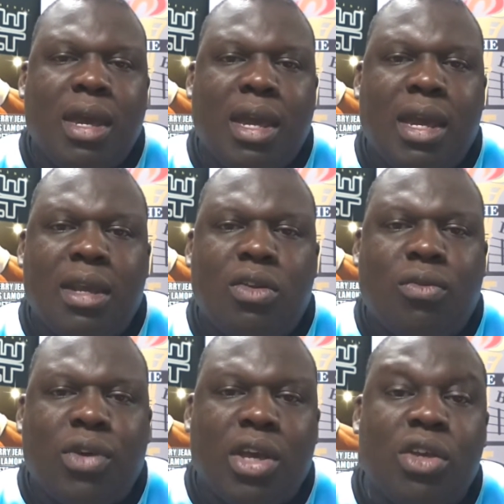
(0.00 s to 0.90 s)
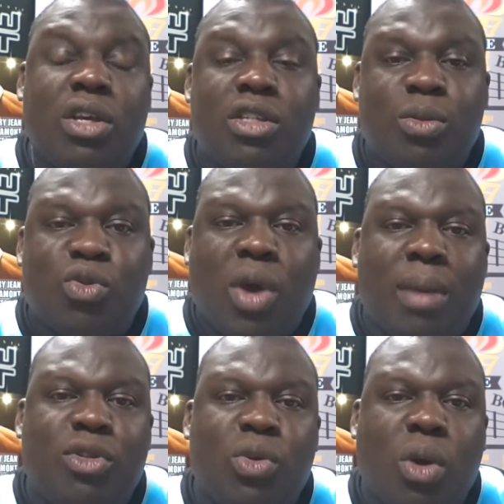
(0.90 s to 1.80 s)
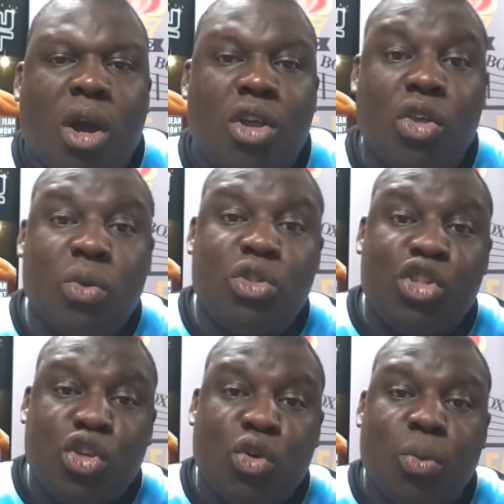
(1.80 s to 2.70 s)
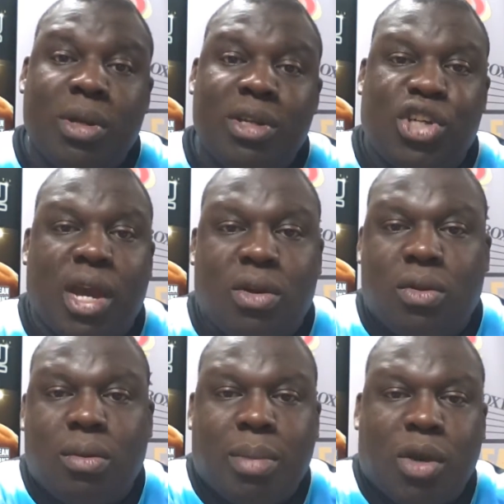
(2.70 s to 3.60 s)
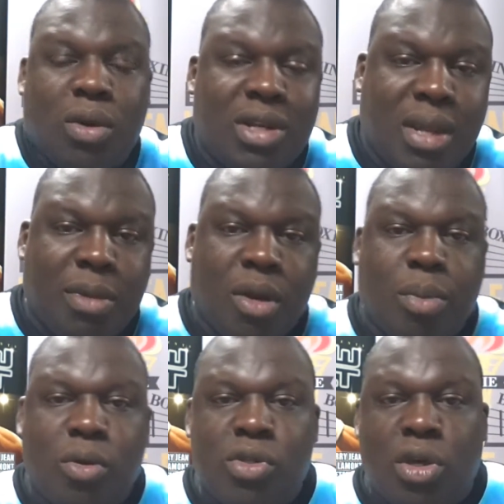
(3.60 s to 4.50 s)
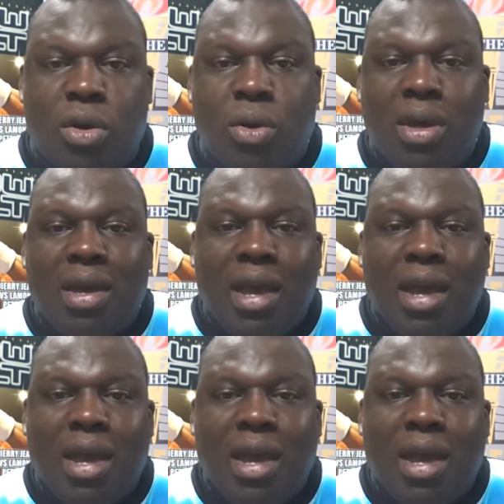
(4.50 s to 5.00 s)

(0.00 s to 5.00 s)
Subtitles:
And don't forget, you can subscribe to our YouTube channel by going to Dameon Okposio